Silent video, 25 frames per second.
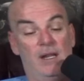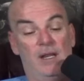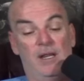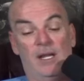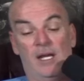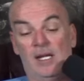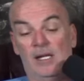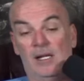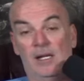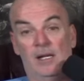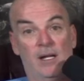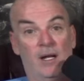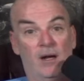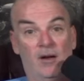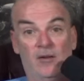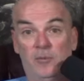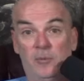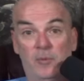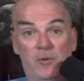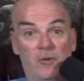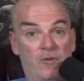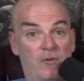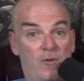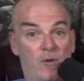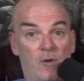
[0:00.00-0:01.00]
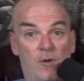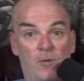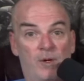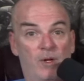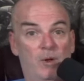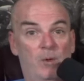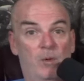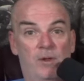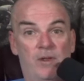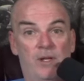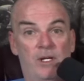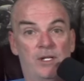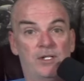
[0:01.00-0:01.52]
they love
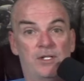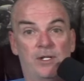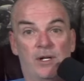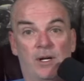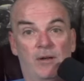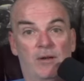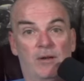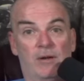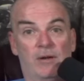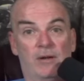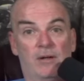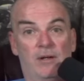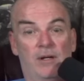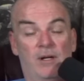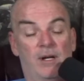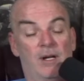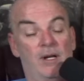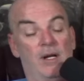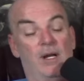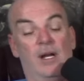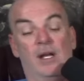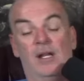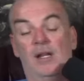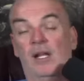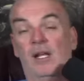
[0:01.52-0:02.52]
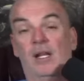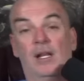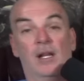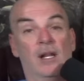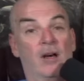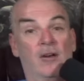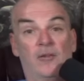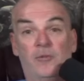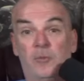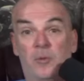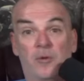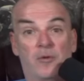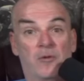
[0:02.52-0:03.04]
performing with each other, and they
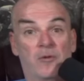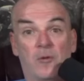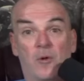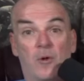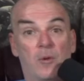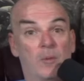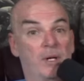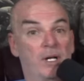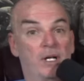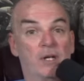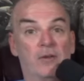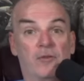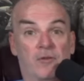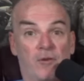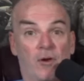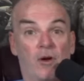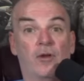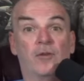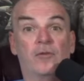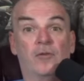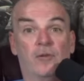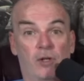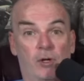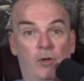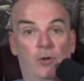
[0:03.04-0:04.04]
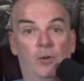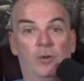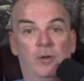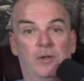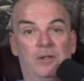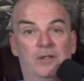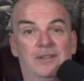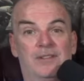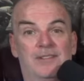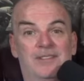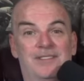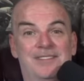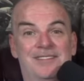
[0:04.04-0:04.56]
love performing in front of you.
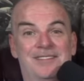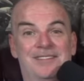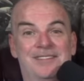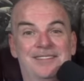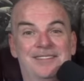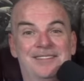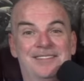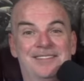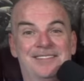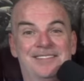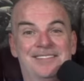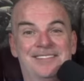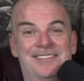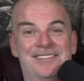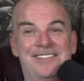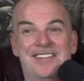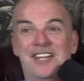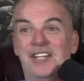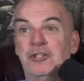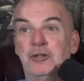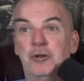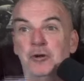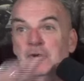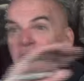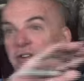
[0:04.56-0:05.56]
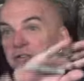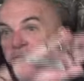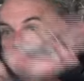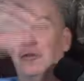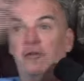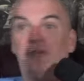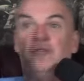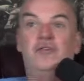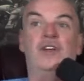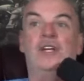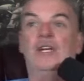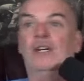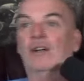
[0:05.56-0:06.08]
And you can
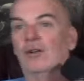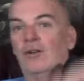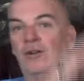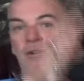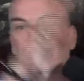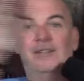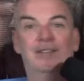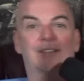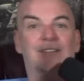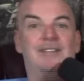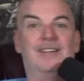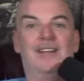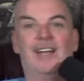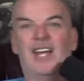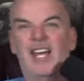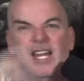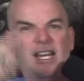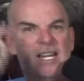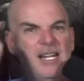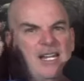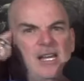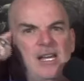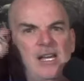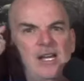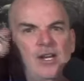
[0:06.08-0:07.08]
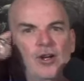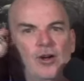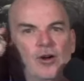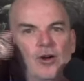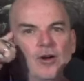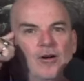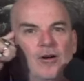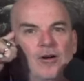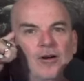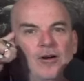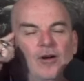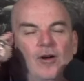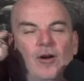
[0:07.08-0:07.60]
feel and
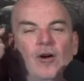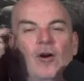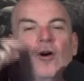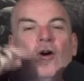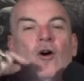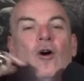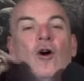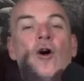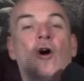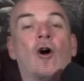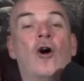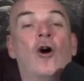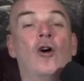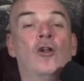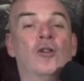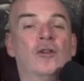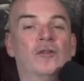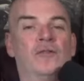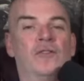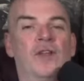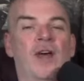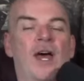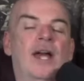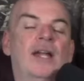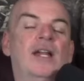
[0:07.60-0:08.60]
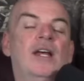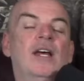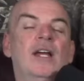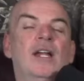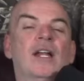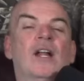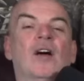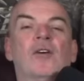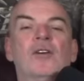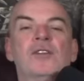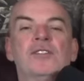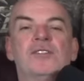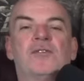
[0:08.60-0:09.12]
hear all of that.
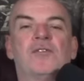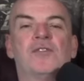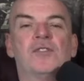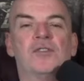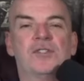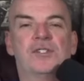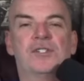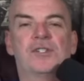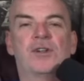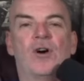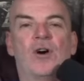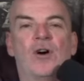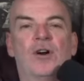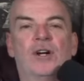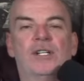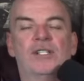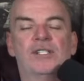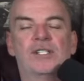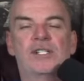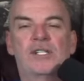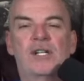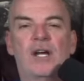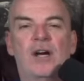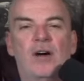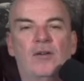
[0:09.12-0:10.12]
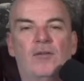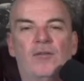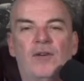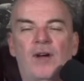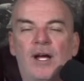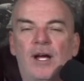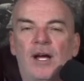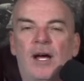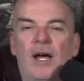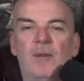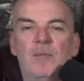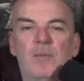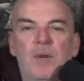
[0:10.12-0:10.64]
Now, as for the song itself,
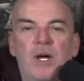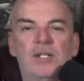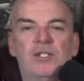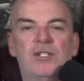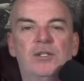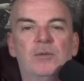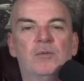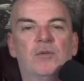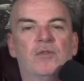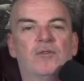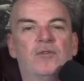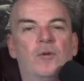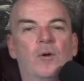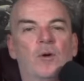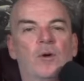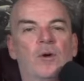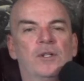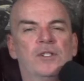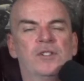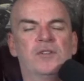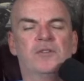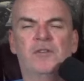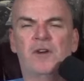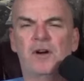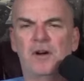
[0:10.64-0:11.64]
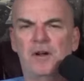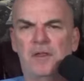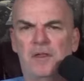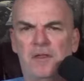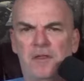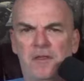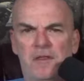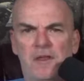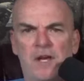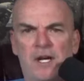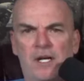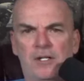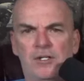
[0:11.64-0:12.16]
I, I mentioned before, it's a very
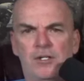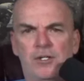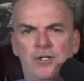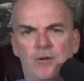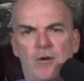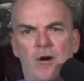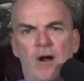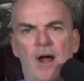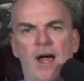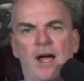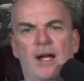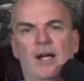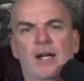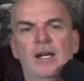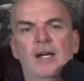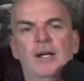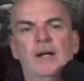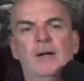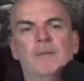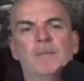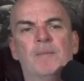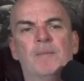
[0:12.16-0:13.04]
thick track.